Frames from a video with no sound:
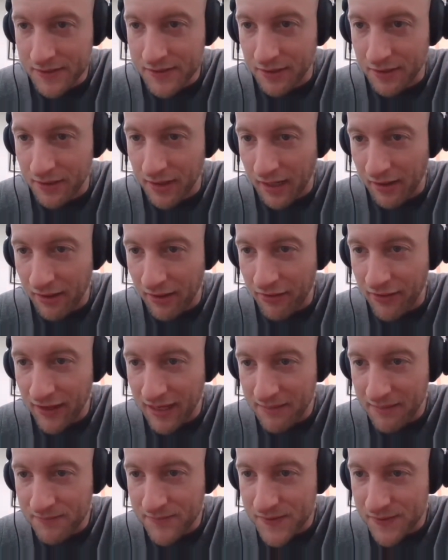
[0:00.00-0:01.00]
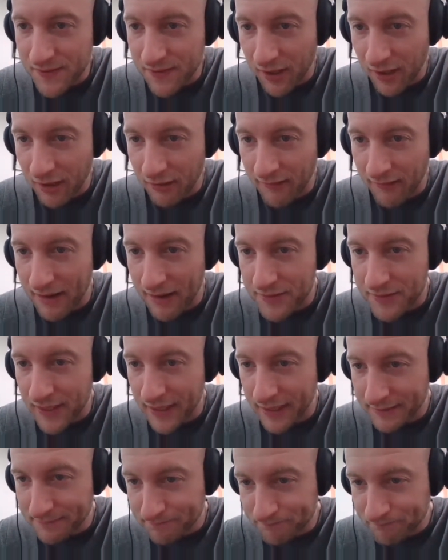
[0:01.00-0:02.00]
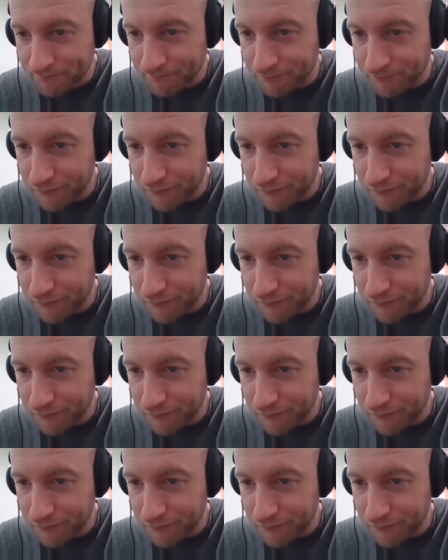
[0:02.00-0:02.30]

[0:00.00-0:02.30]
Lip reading: So a lot of the themes are around, like,